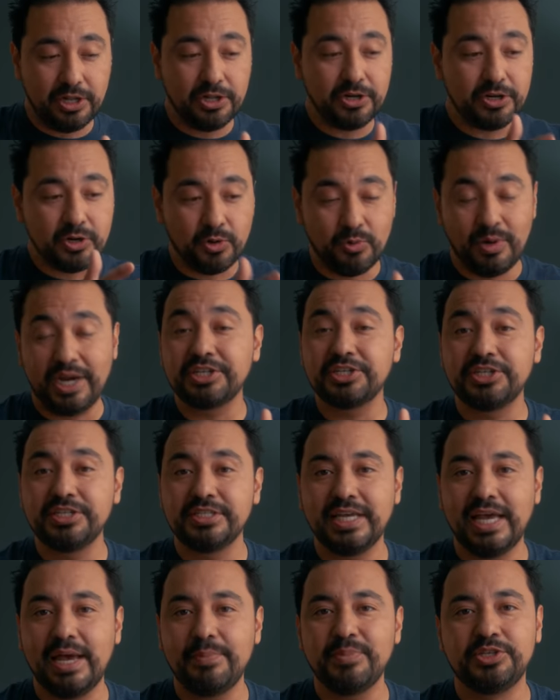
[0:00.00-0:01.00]
color correction
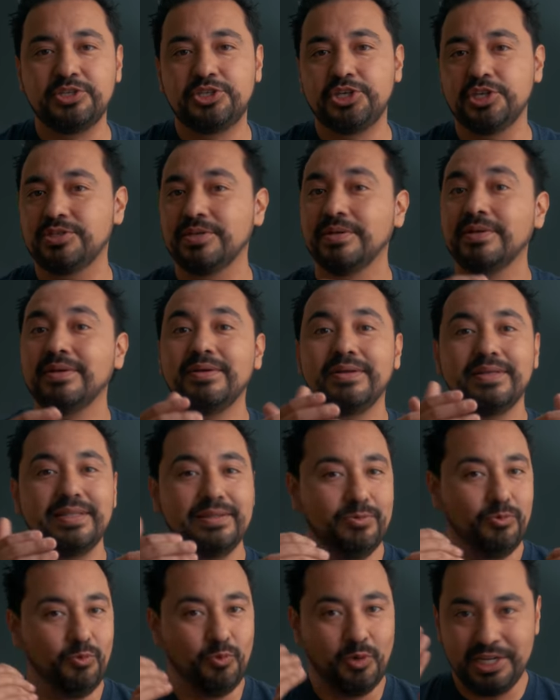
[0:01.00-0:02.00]
tab is just
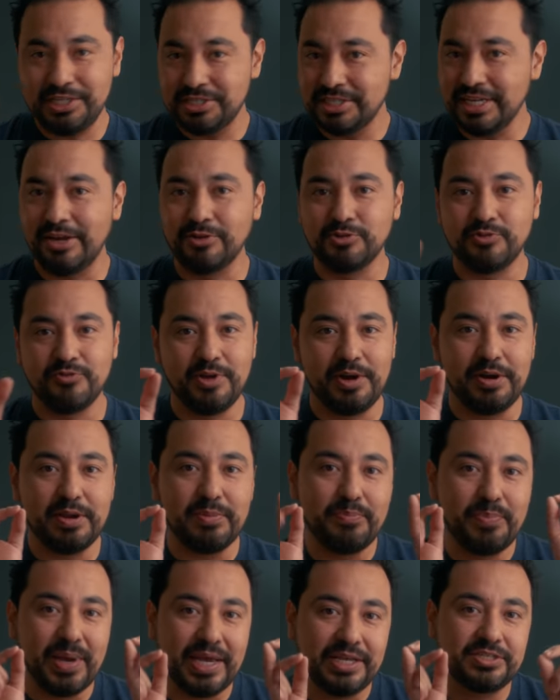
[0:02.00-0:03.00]
what it sounds, very
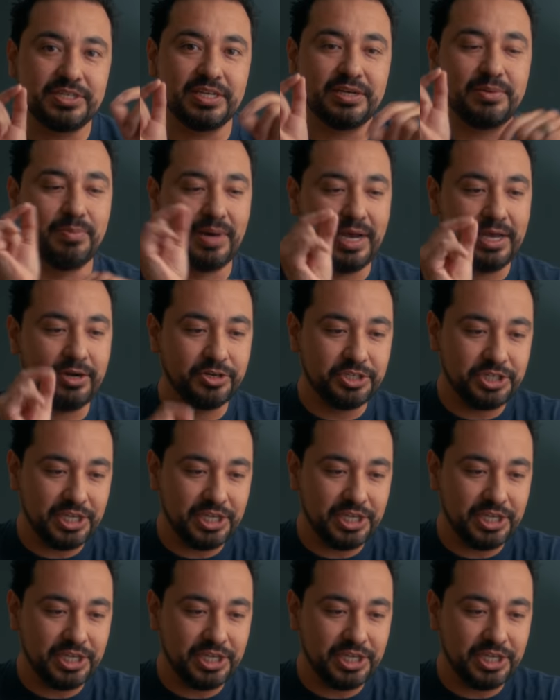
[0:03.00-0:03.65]
basic minor